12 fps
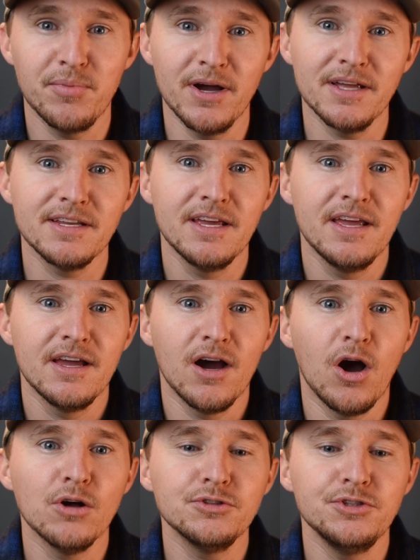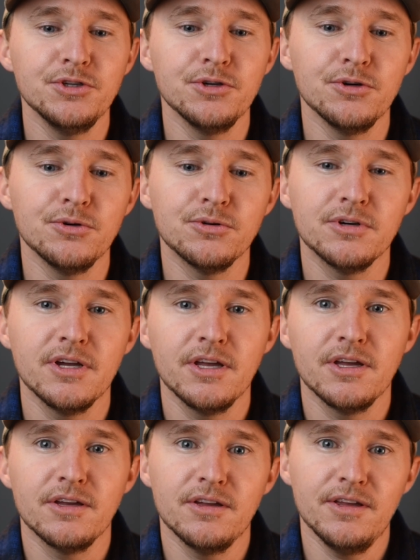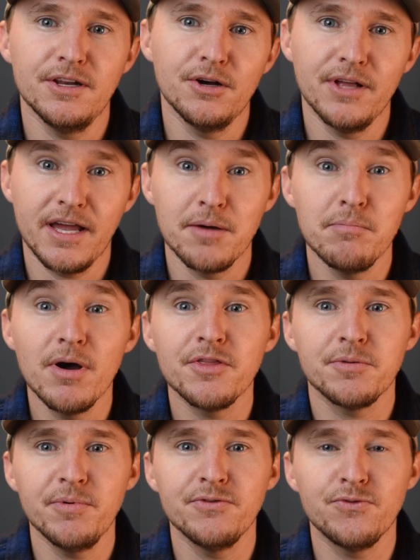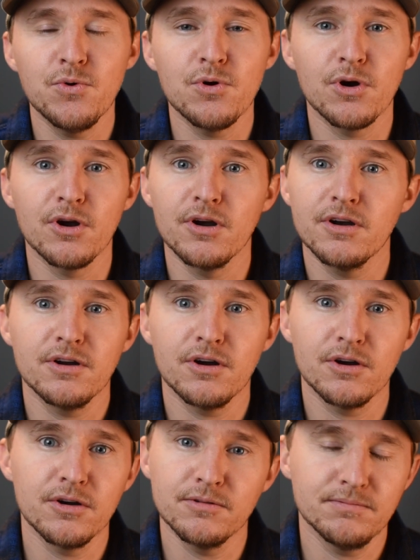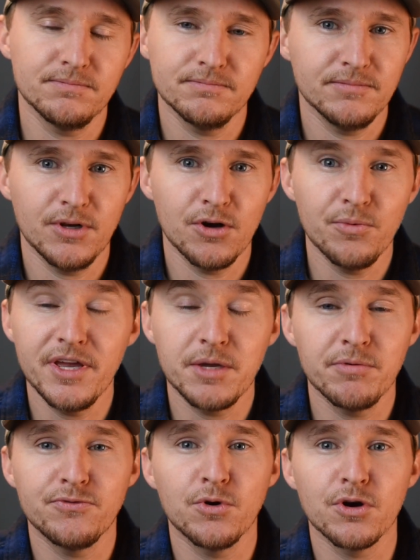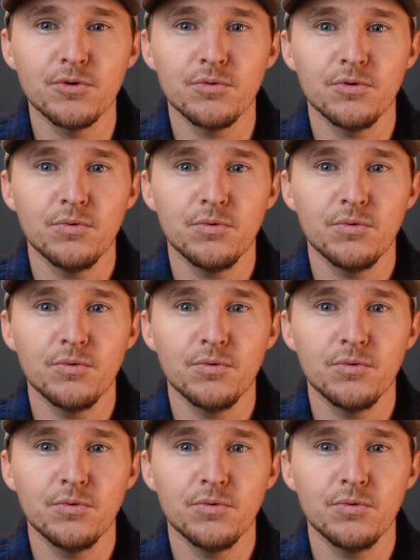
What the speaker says: But I'll do, like a month before or, a week before or